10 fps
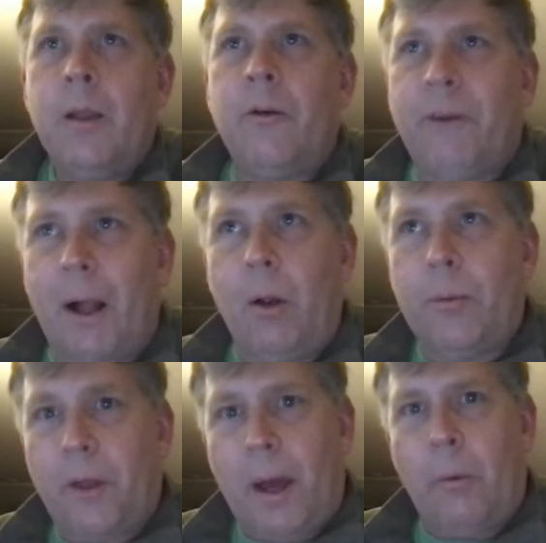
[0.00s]
The
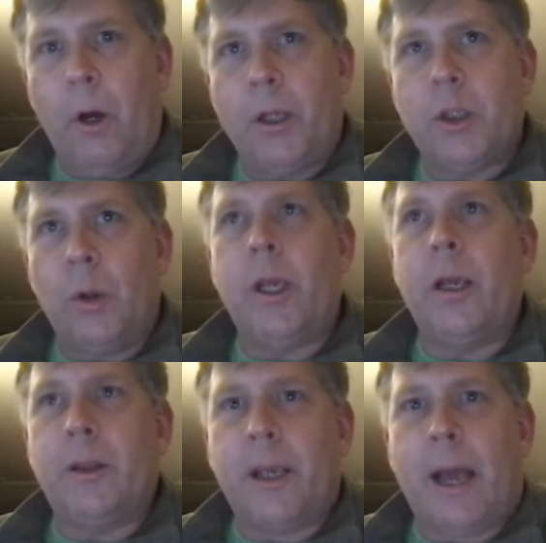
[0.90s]
follow-up to that was
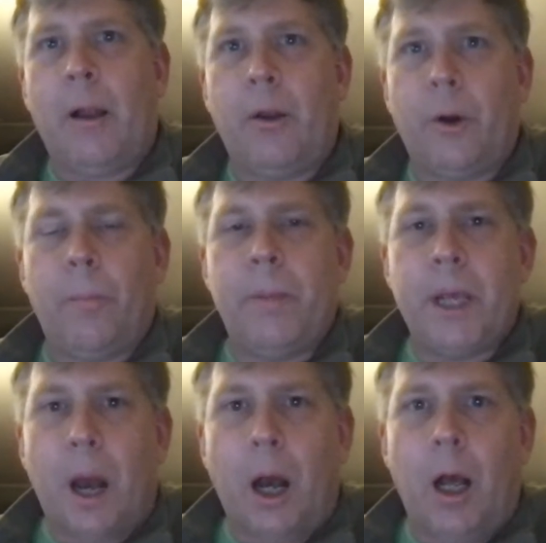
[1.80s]
looking at the calendar
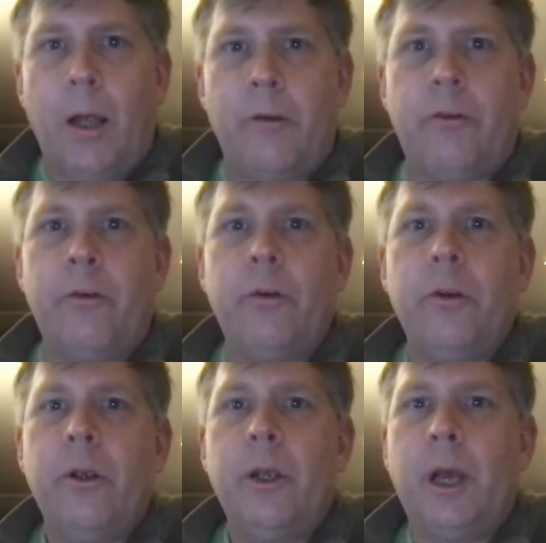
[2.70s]
beyond
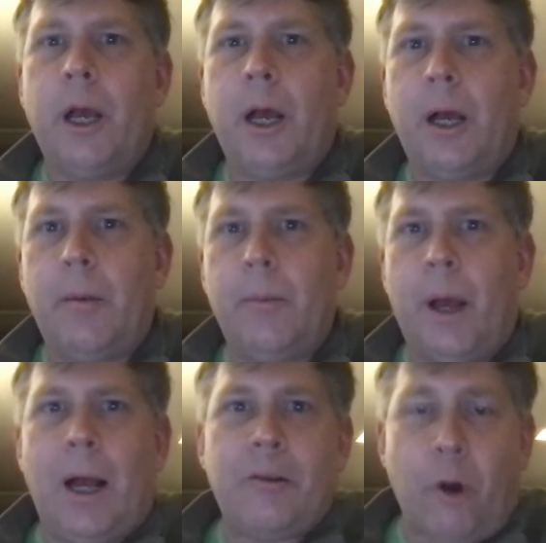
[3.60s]

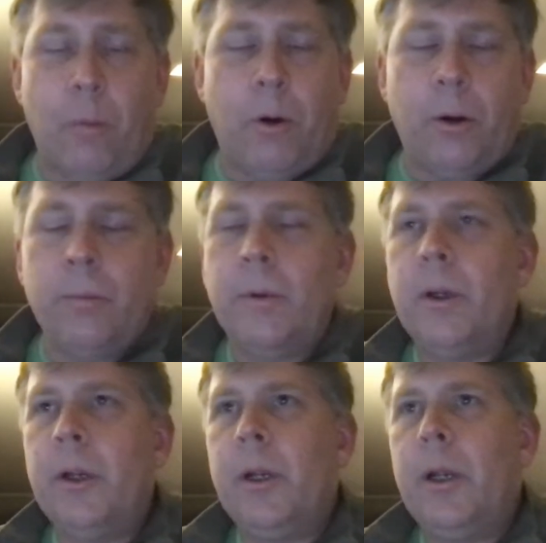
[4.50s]
October.
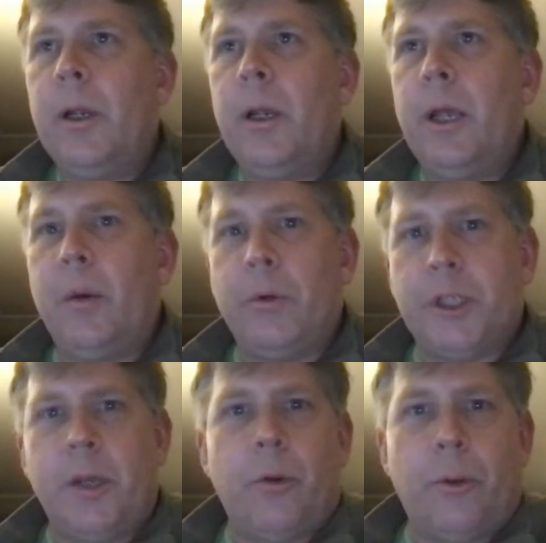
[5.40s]
It
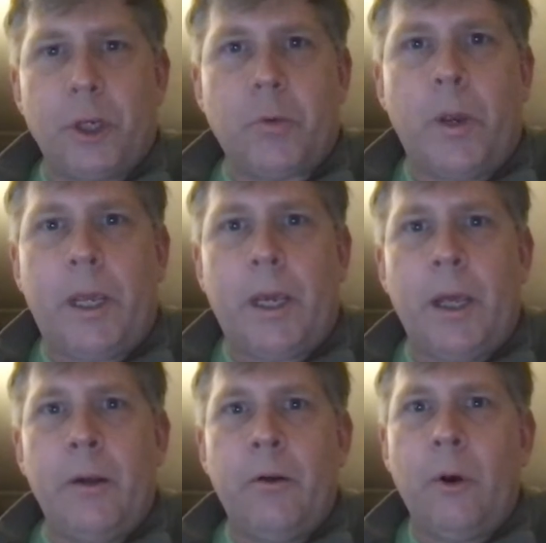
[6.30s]
was either this
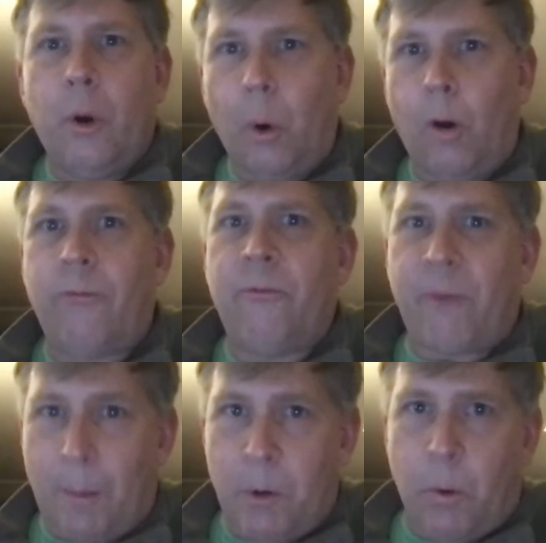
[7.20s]
weekend or
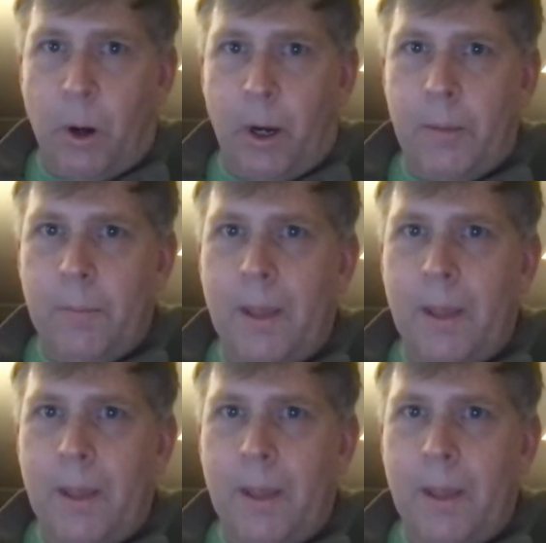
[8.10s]
February